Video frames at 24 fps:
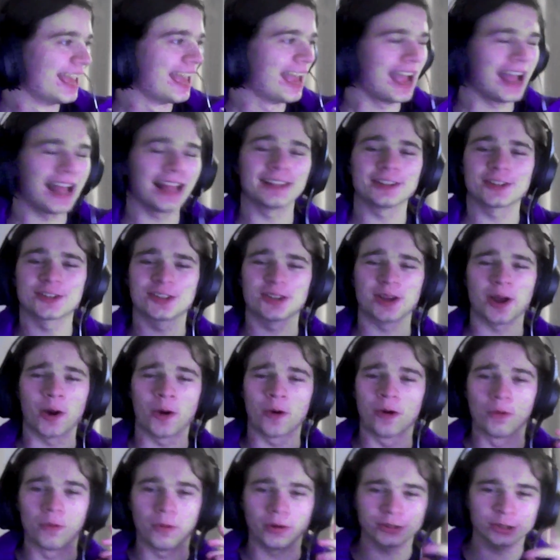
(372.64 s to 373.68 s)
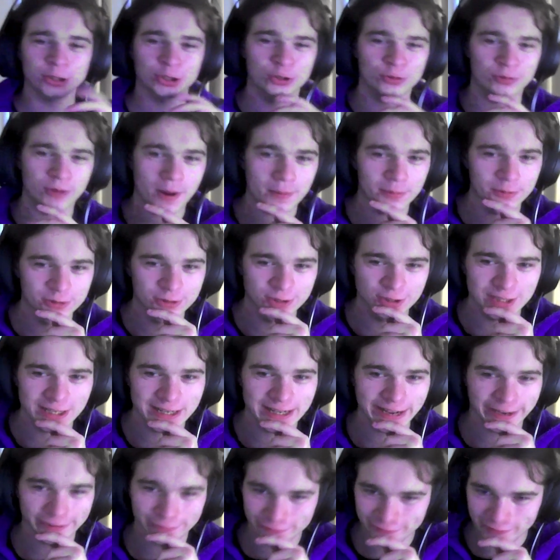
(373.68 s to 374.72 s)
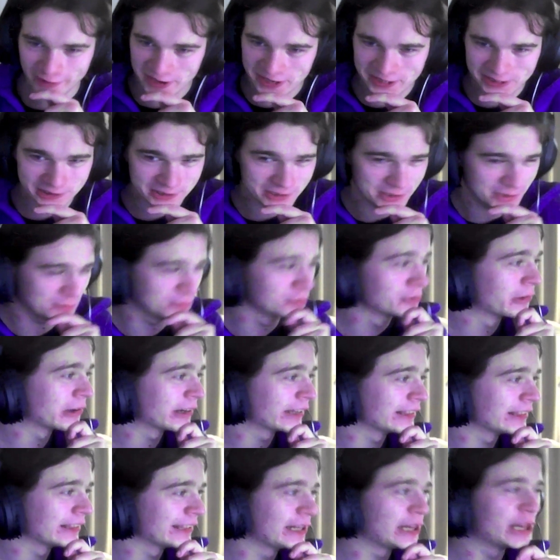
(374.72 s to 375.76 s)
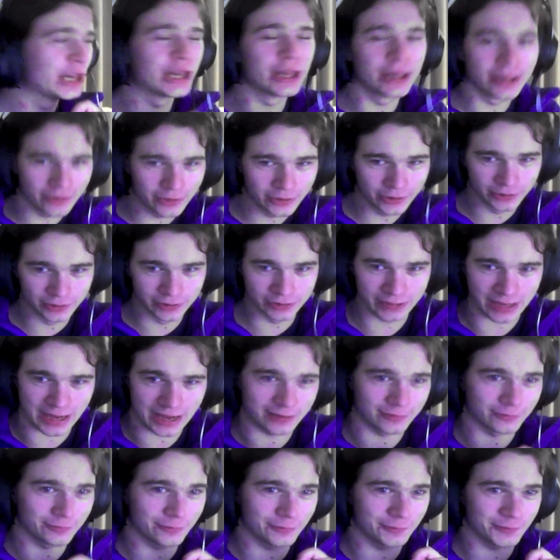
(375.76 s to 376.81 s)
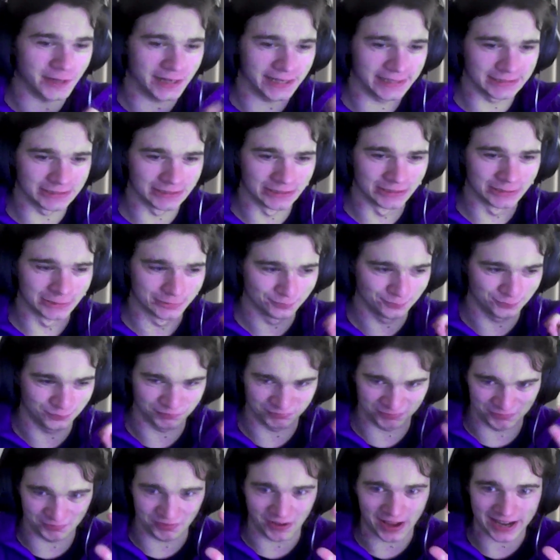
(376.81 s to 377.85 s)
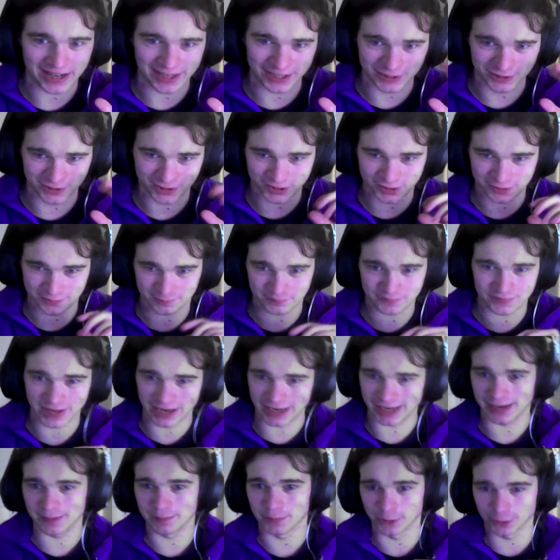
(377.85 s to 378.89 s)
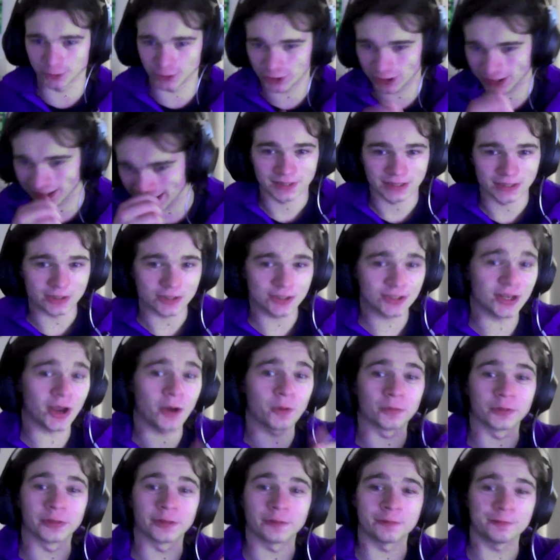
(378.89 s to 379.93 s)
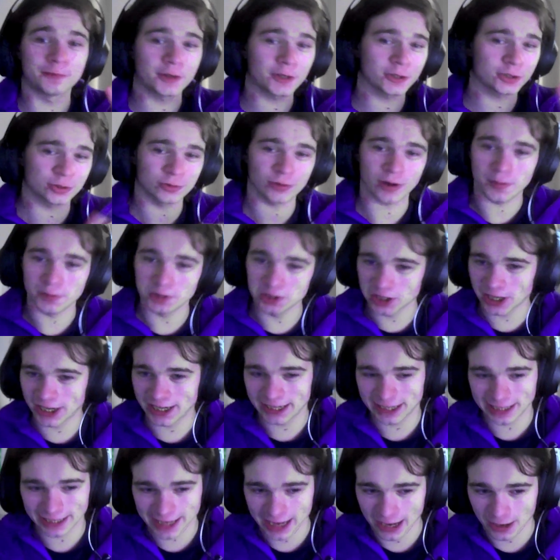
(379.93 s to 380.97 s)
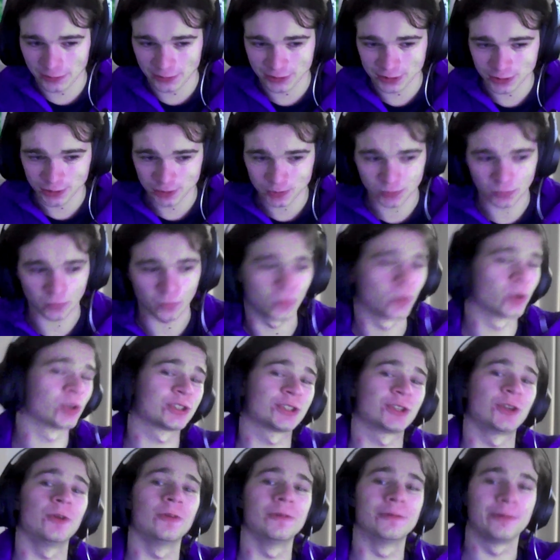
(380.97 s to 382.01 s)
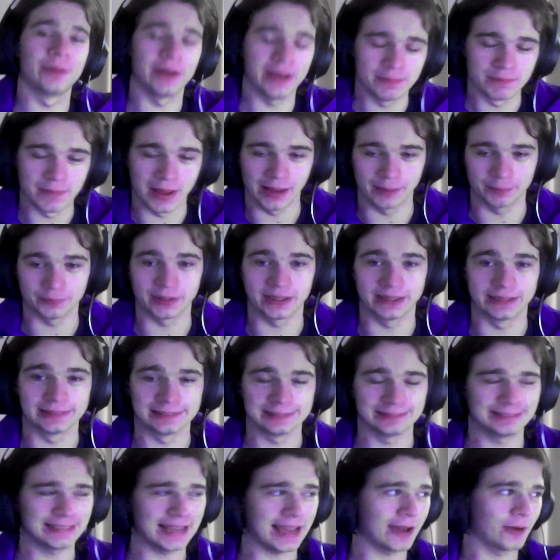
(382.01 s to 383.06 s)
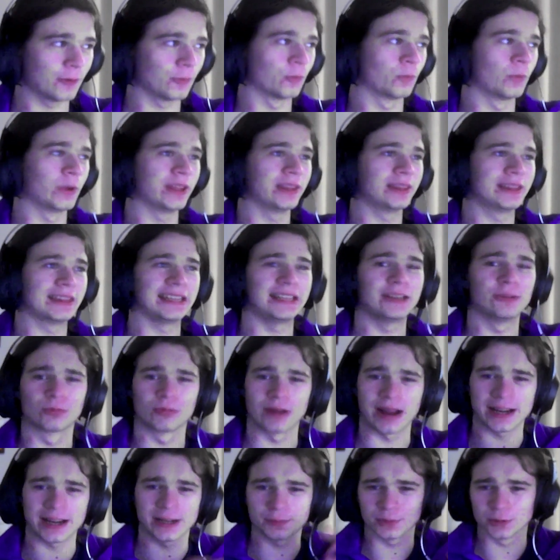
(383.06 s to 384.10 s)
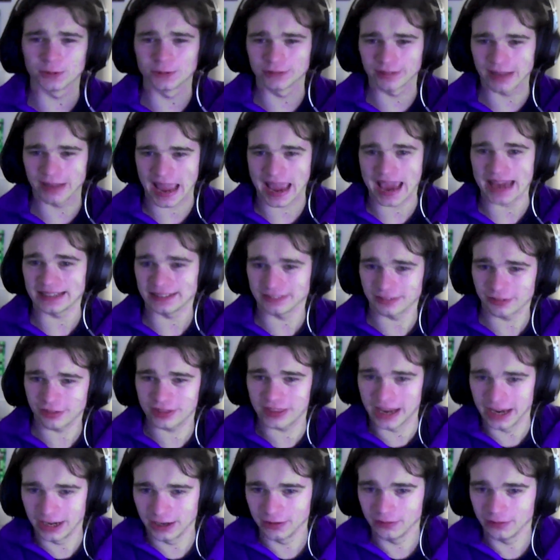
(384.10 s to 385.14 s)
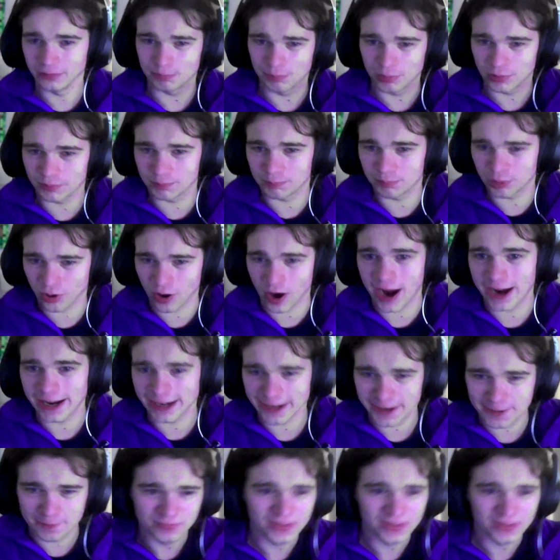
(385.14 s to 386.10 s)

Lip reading: And so, what troubles did I face during the third and final phase thingy-majig? So, the first trouble I encountered was UV mapping. Now, with the Red Bull can thing prior,